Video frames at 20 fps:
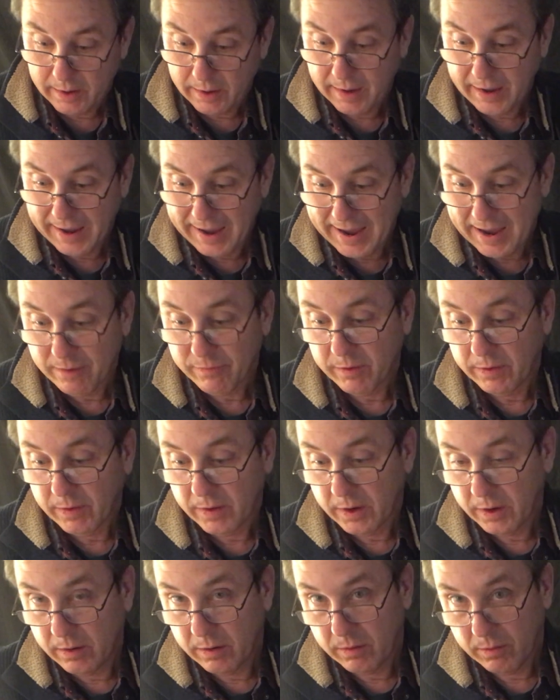half, and
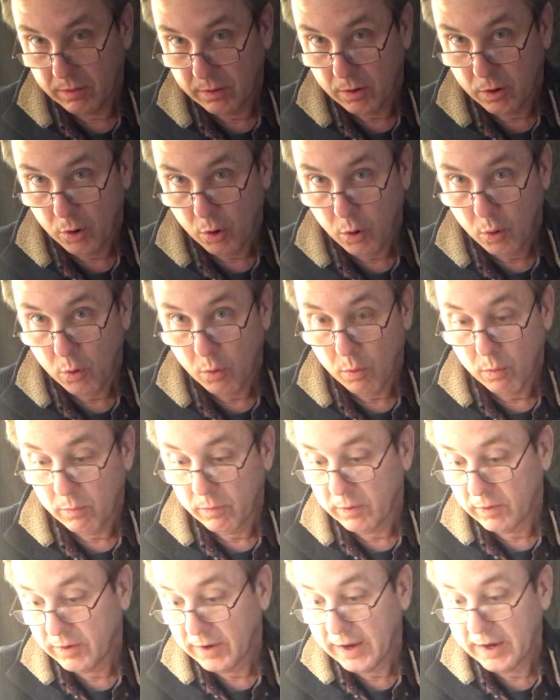then a whole
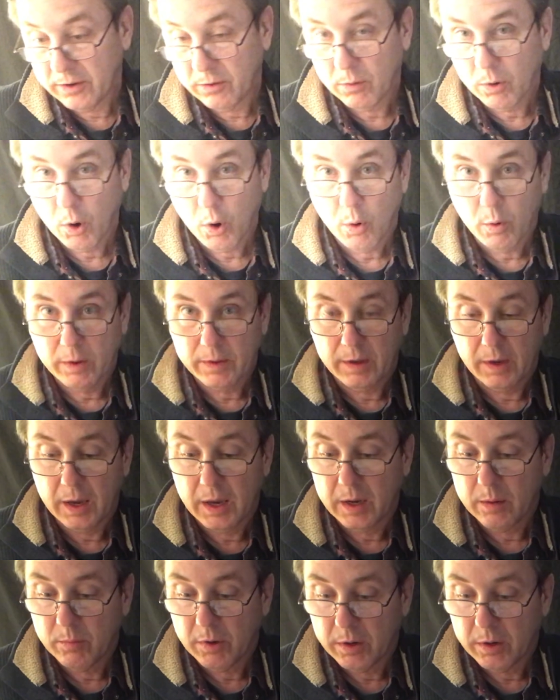tied to a whole at the end.